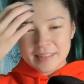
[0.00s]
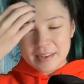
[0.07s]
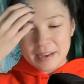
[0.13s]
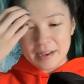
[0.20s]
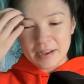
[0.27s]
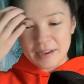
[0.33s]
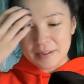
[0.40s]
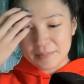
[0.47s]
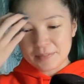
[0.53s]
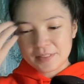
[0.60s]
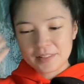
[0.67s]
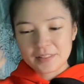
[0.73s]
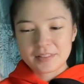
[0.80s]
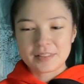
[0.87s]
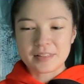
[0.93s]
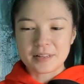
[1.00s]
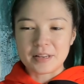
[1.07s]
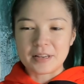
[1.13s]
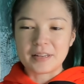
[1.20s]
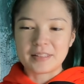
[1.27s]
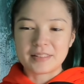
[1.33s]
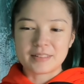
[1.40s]

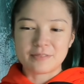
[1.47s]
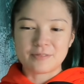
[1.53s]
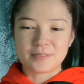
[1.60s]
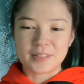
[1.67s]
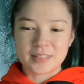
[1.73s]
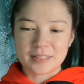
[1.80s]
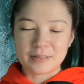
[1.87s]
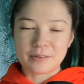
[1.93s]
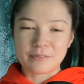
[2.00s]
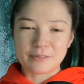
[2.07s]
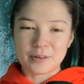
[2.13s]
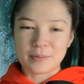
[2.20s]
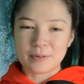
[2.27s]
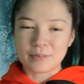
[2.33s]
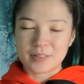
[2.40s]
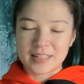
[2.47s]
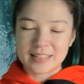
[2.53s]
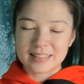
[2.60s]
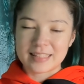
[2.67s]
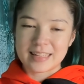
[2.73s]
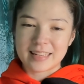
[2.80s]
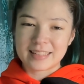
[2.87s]
the physical form of
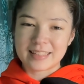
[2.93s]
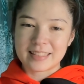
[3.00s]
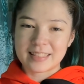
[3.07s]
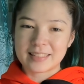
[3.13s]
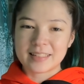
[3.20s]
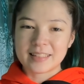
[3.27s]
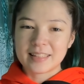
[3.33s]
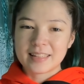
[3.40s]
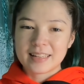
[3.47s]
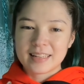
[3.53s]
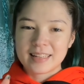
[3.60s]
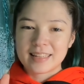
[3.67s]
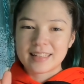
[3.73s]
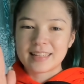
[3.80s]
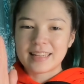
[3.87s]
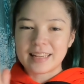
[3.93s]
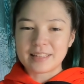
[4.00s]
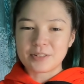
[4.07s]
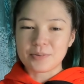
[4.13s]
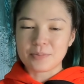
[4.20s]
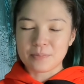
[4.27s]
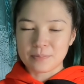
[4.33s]
enunciation
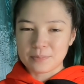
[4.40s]
each